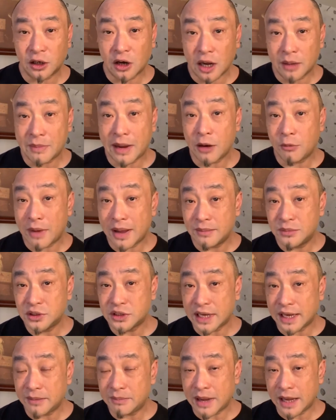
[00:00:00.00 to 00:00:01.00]
on my
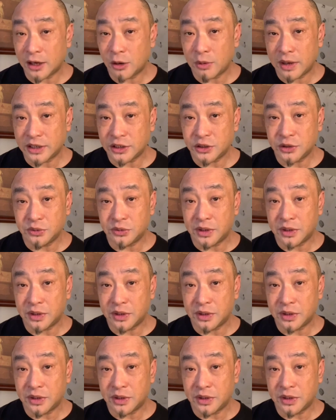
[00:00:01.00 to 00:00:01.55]
website by going to